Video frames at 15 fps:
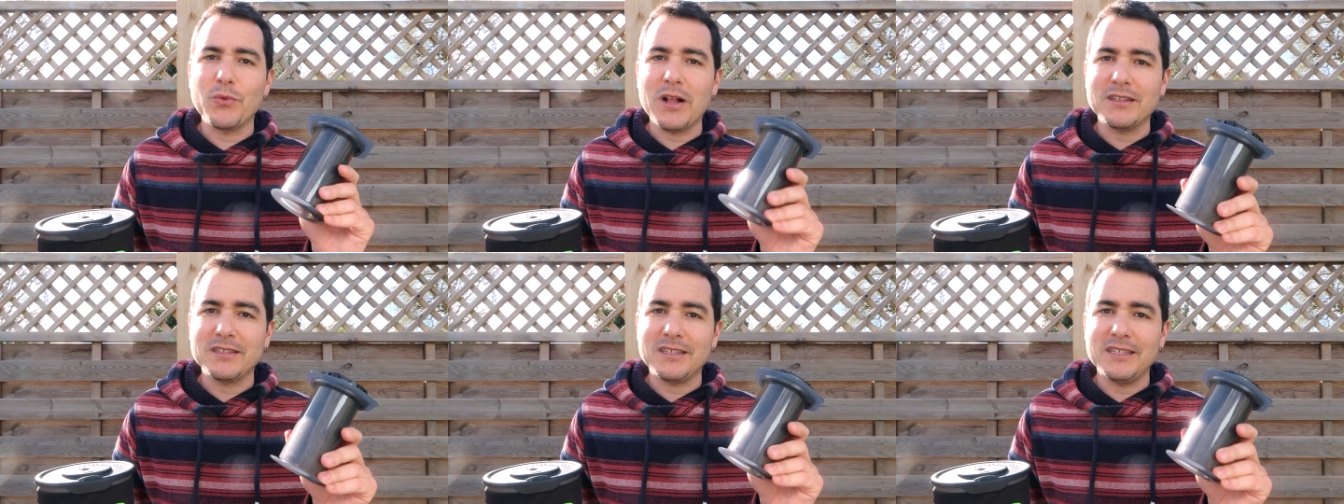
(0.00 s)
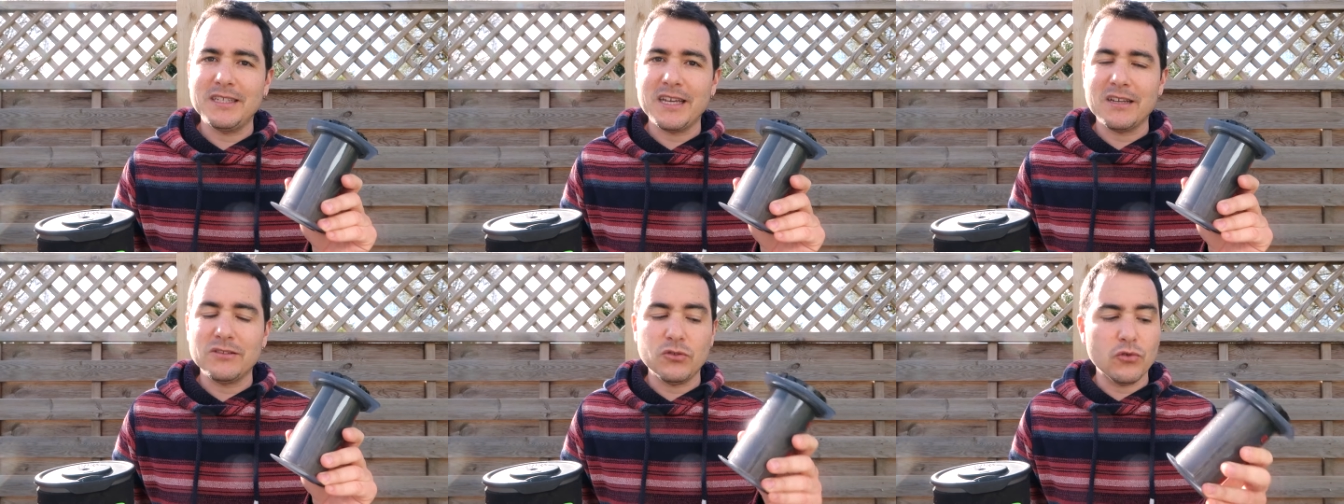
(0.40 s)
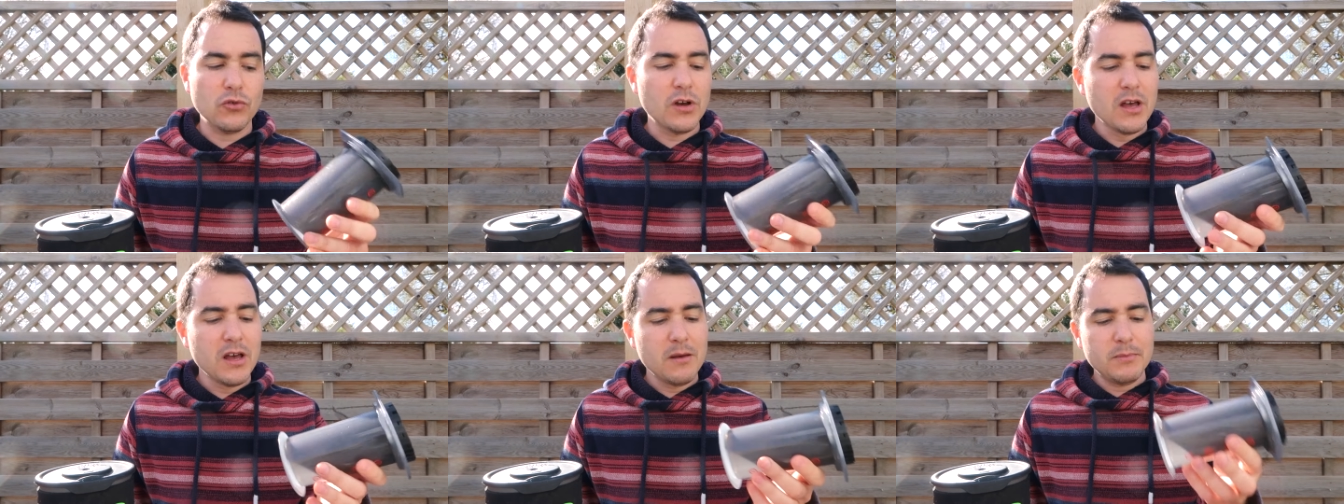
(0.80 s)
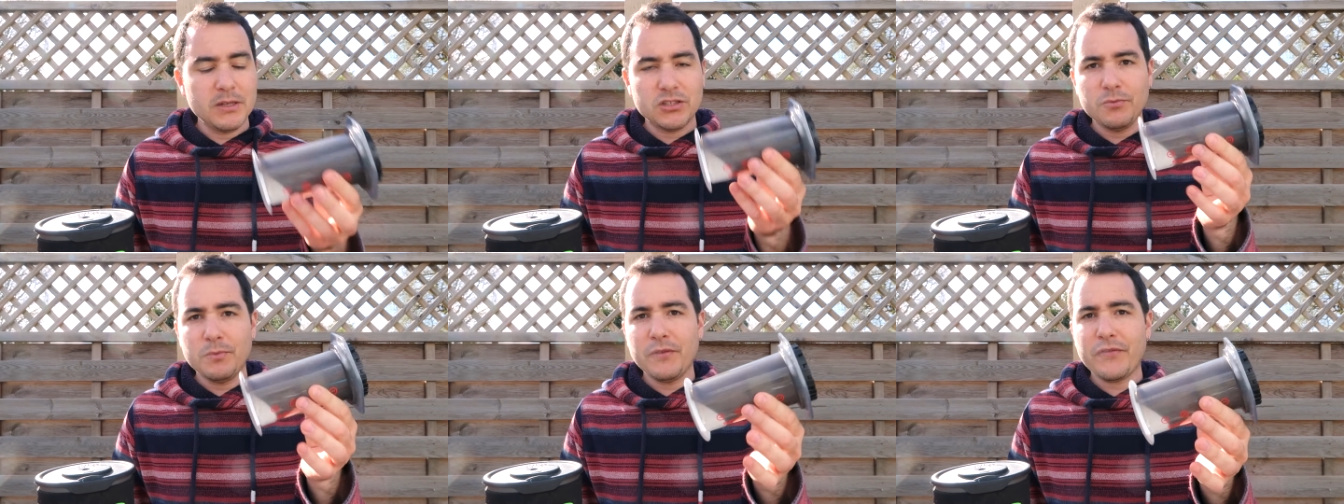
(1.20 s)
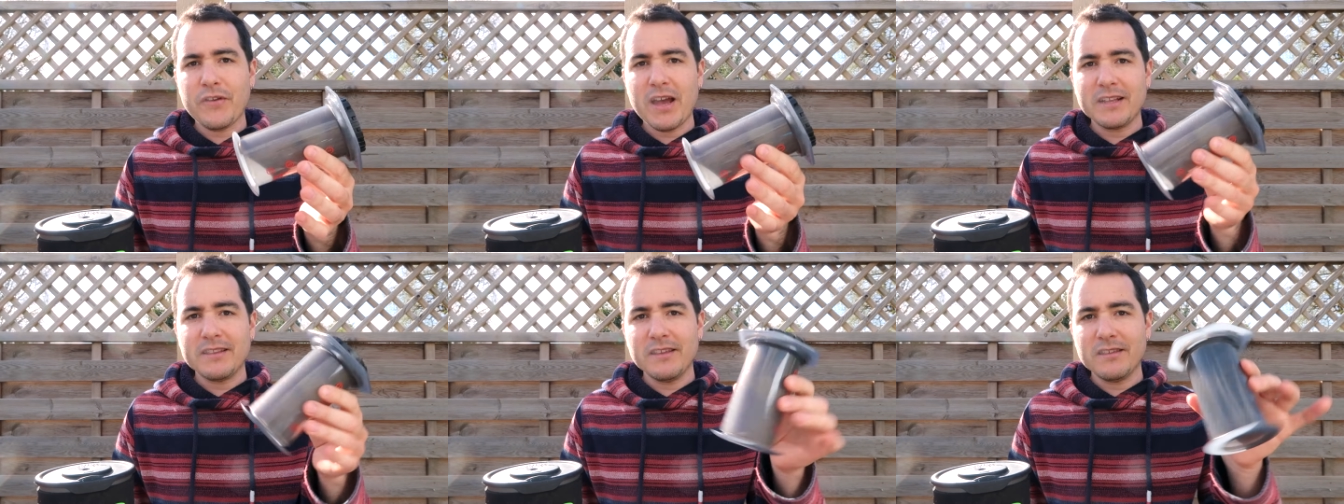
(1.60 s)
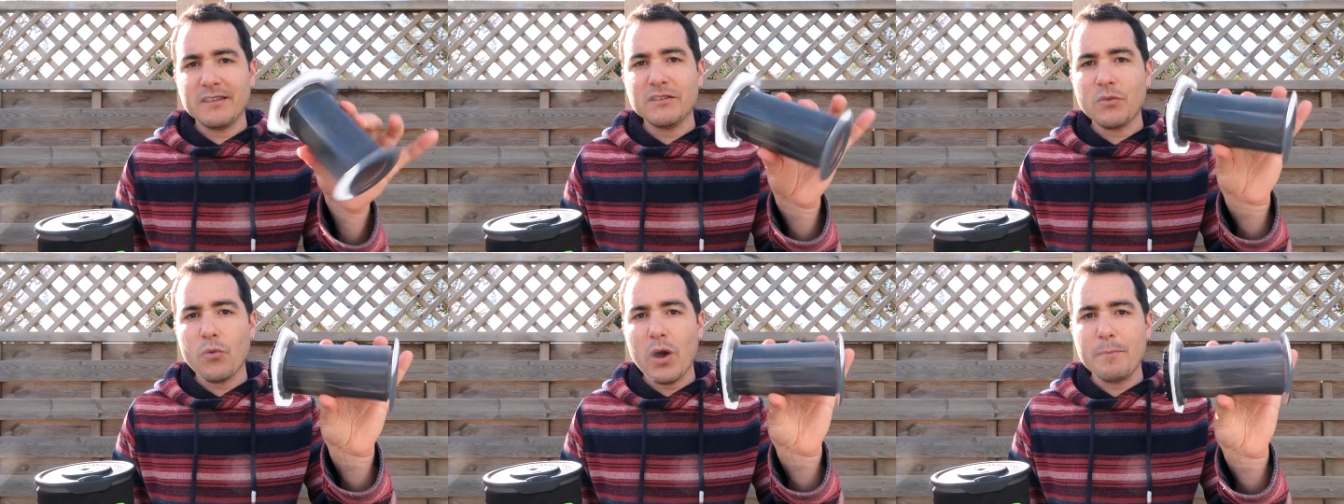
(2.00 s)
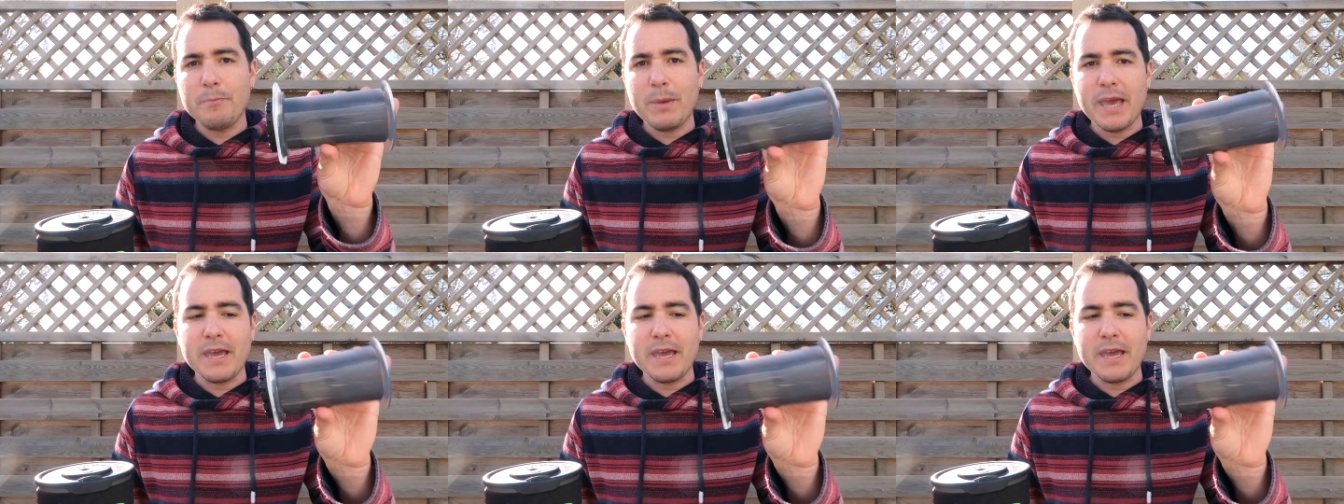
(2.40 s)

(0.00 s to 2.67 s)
whilst in the outdoor. But to be frank, this is quite